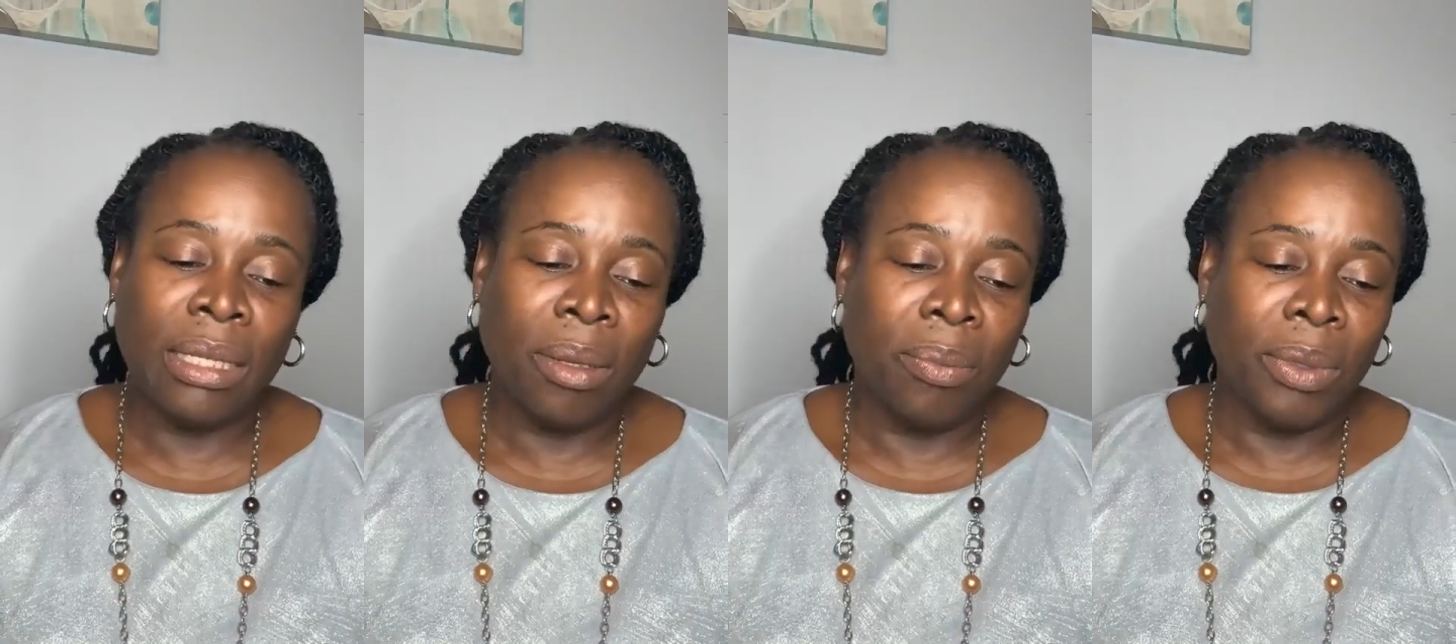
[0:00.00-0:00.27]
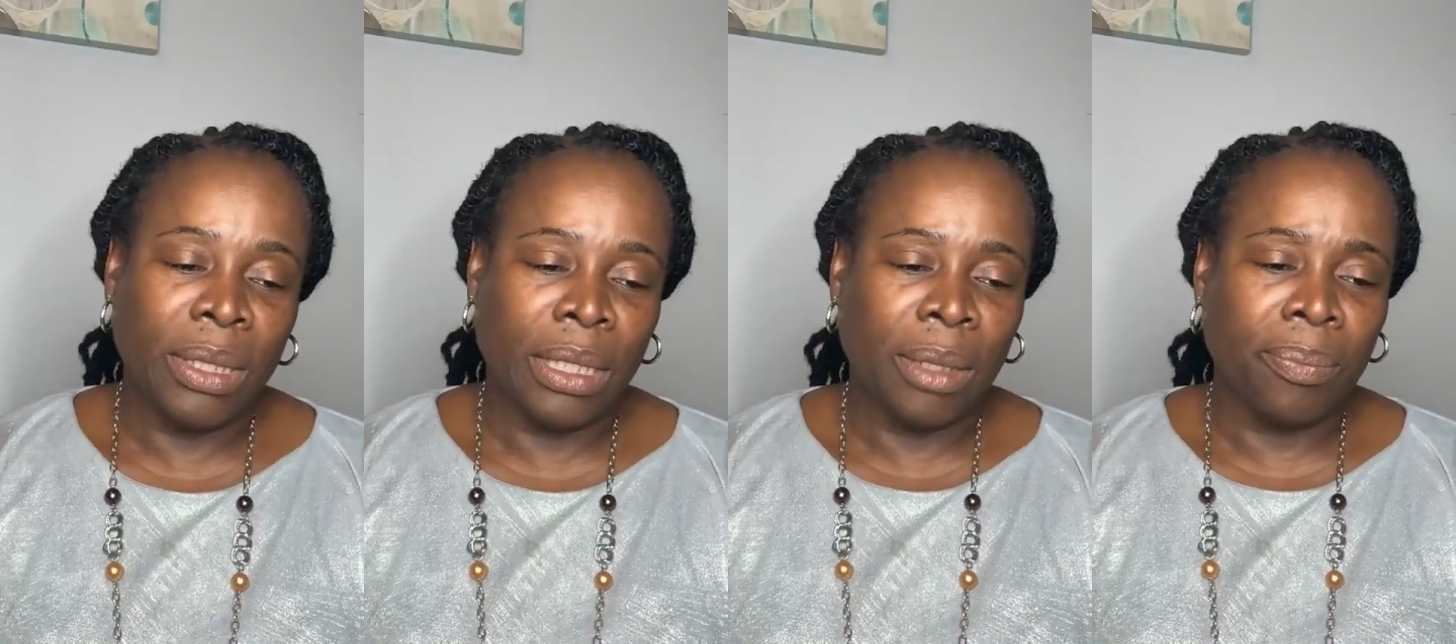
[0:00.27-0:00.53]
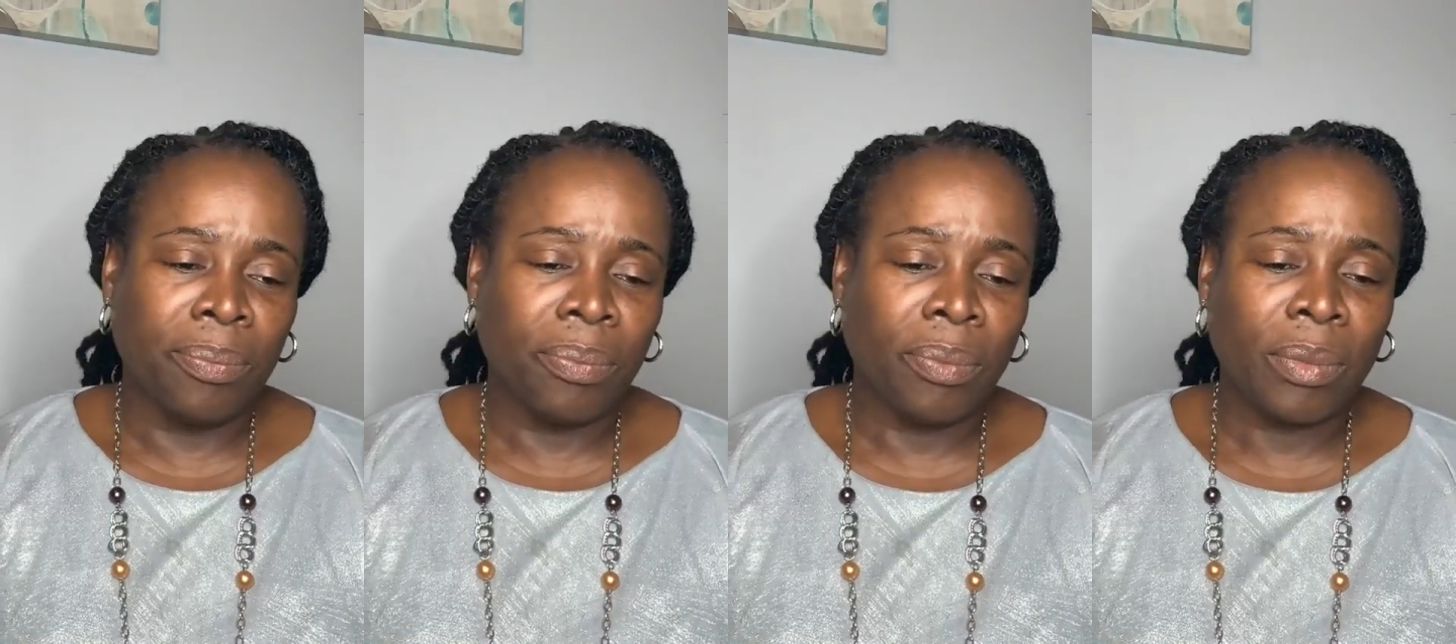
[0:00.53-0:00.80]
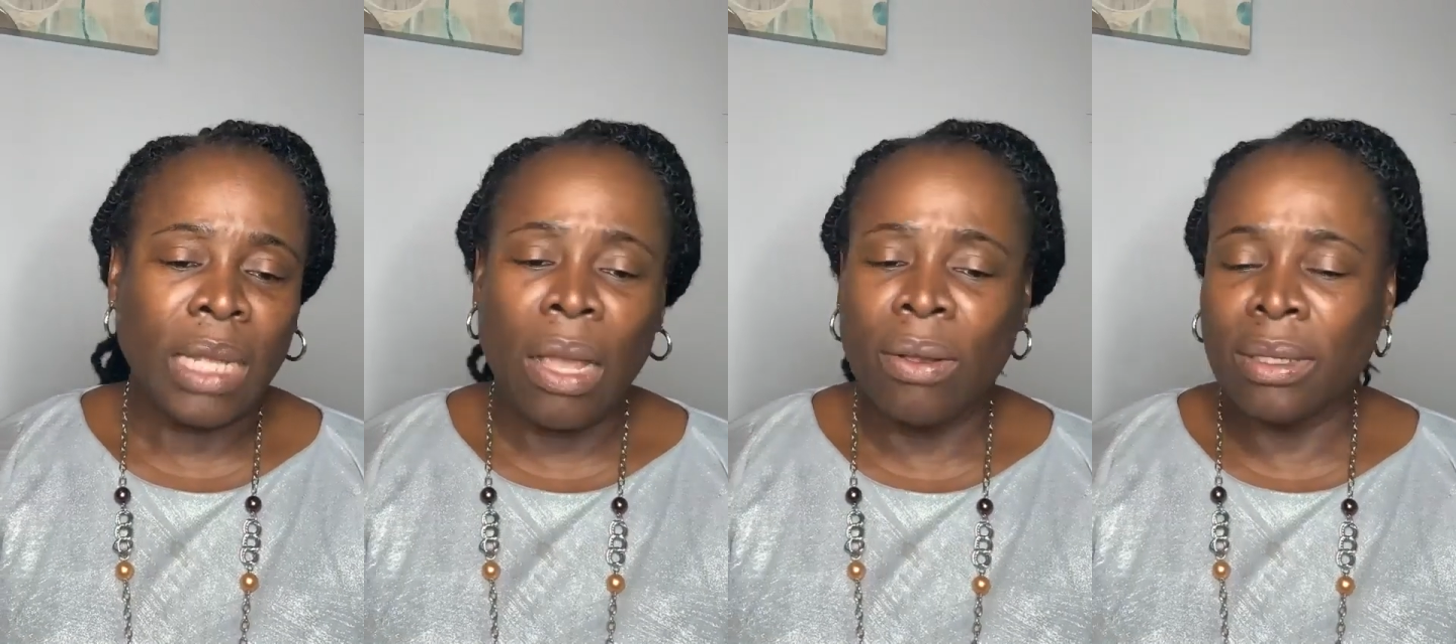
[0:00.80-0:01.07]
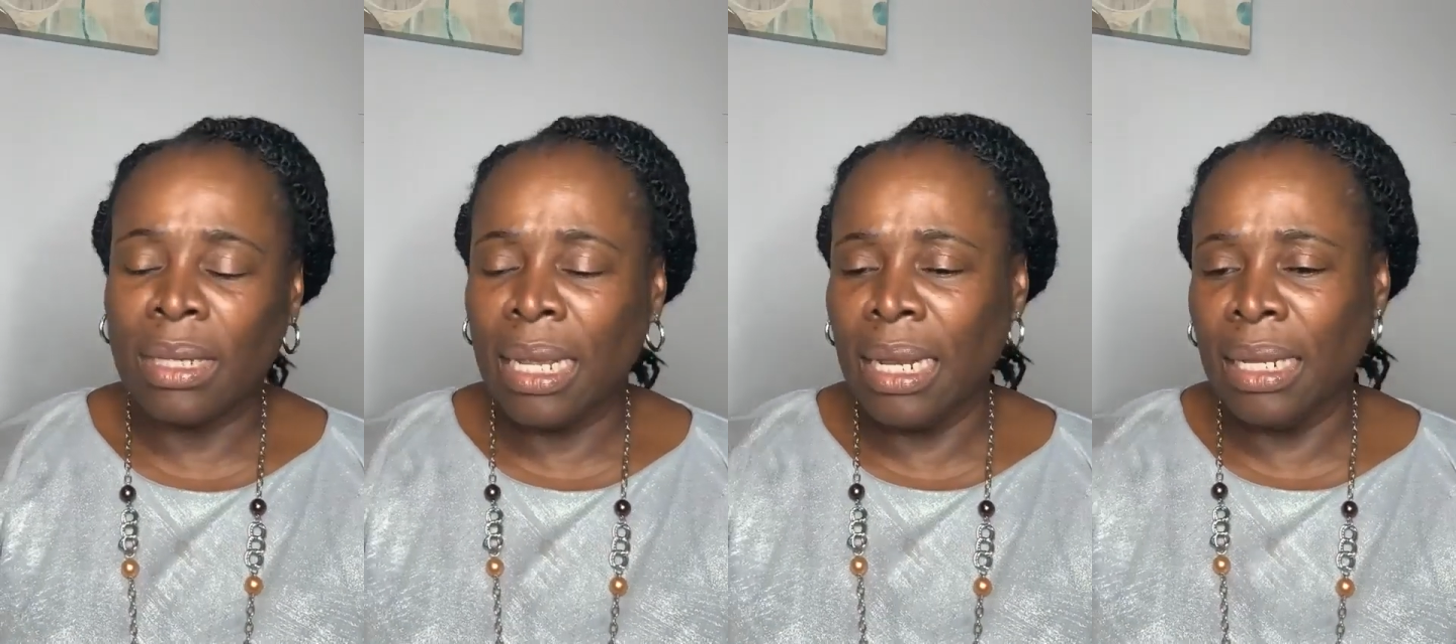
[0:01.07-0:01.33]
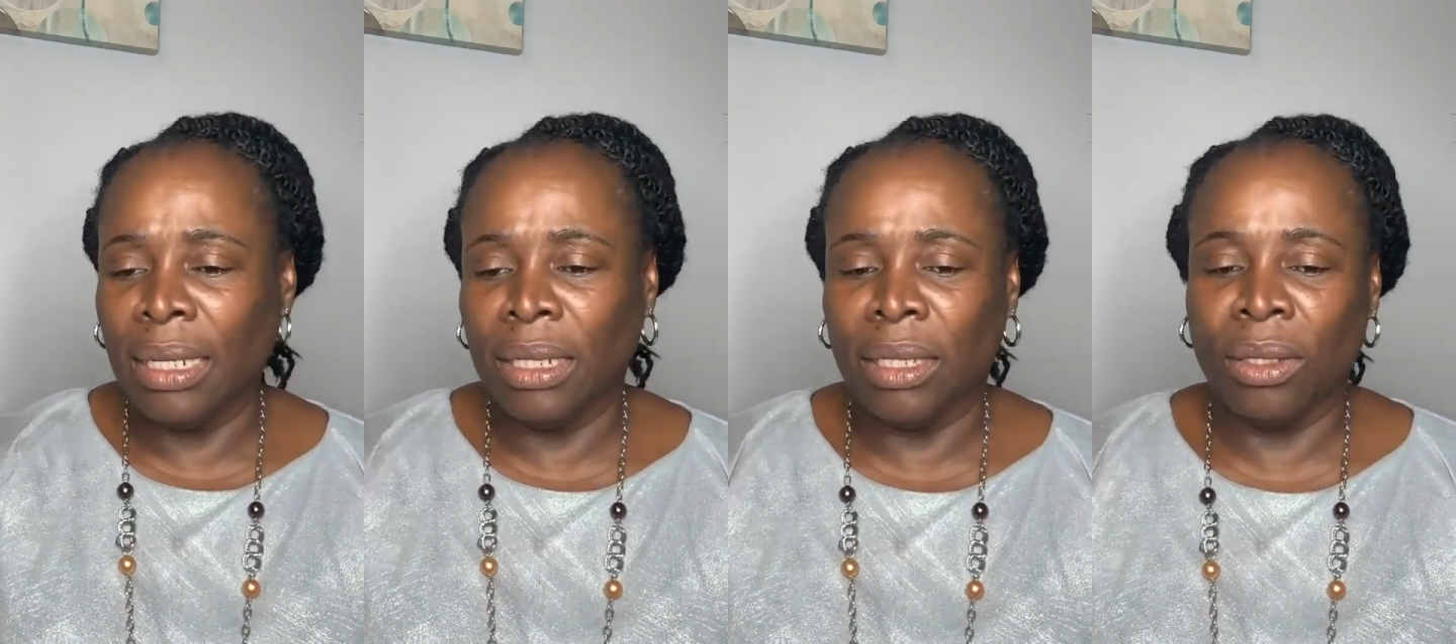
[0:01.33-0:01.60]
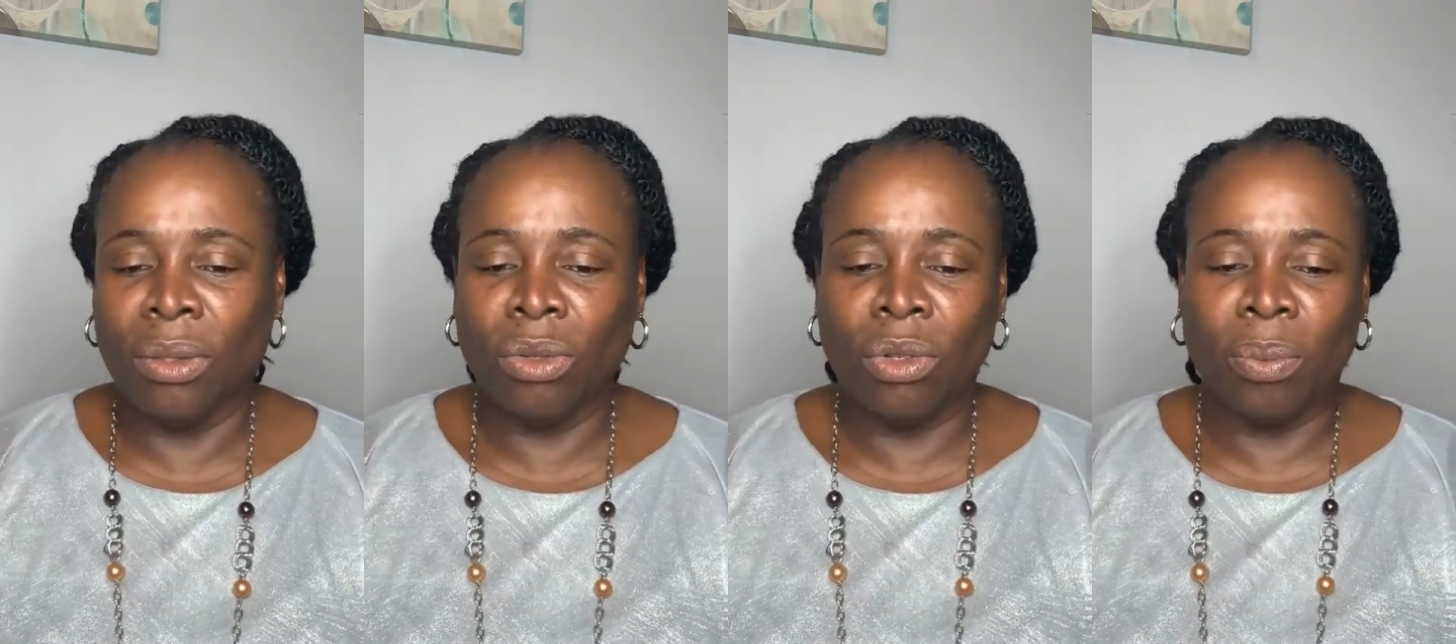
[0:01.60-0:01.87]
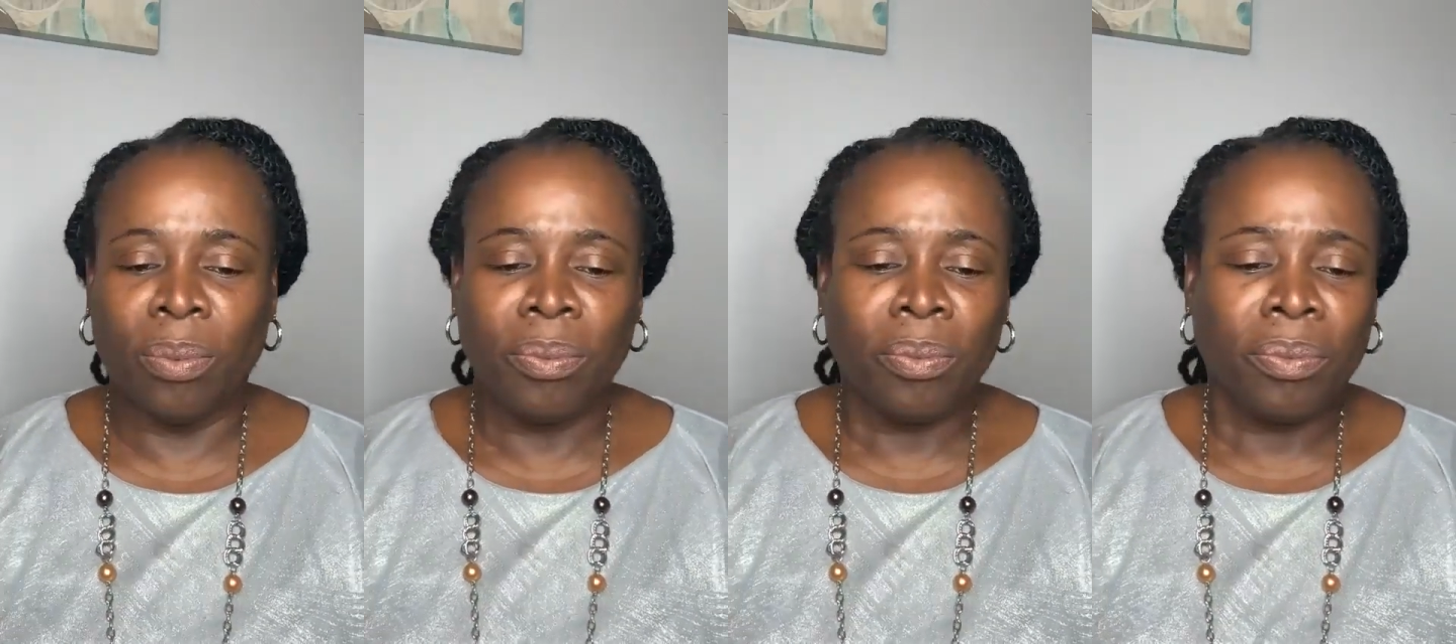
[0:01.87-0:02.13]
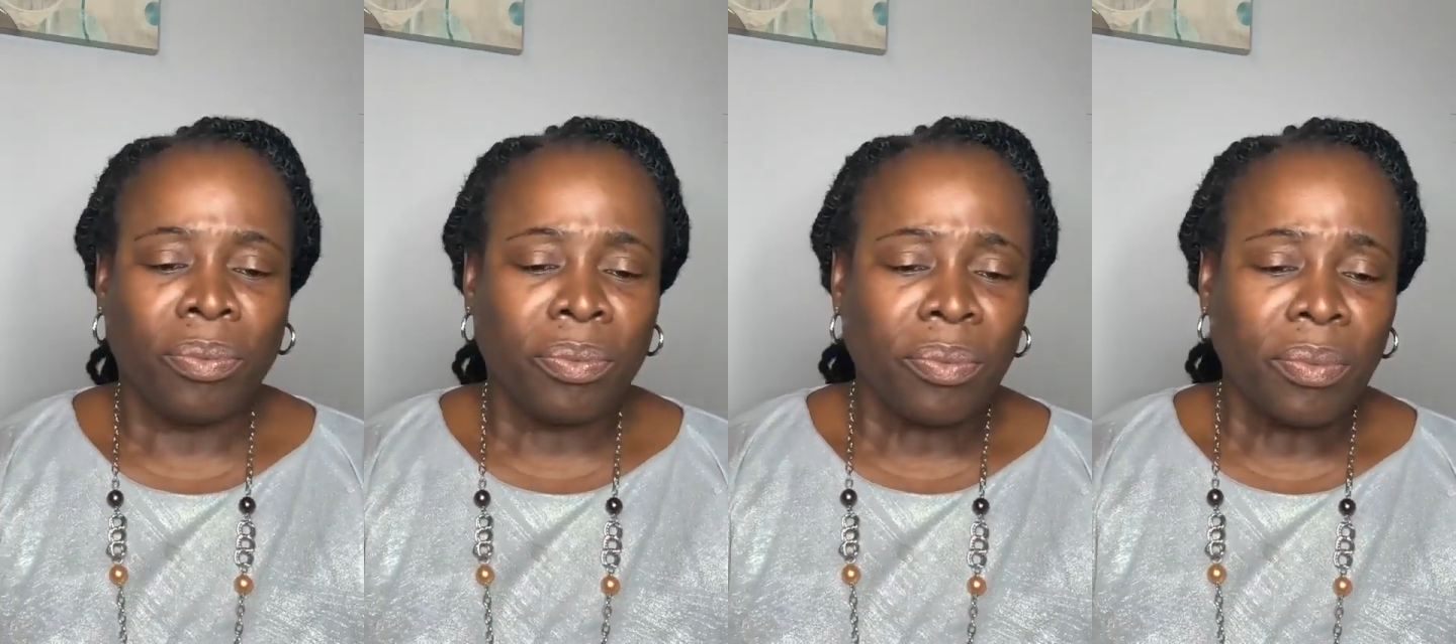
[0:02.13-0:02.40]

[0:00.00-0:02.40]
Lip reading: in the group,